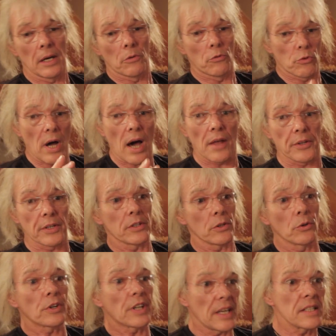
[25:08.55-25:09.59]
Rather,
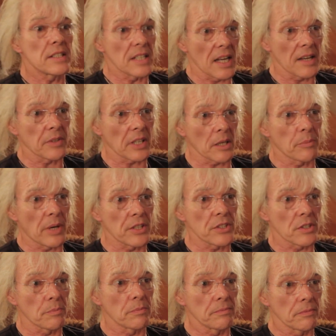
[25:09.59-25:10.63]
your kids are having a bunch
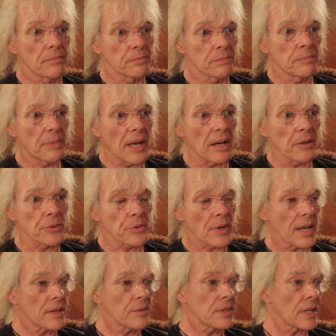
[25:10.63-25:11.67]
of pals
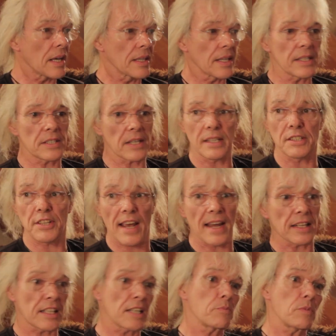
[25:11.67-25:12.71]
around, and they say,
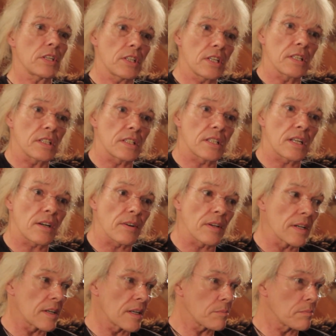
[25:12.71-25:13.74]
"Dad, can we turn the stereo
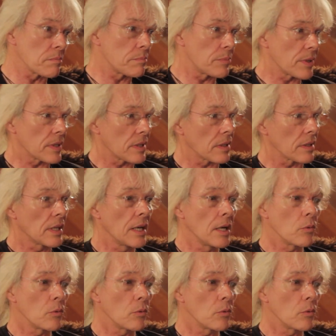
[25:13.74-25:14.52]
up and put it on?"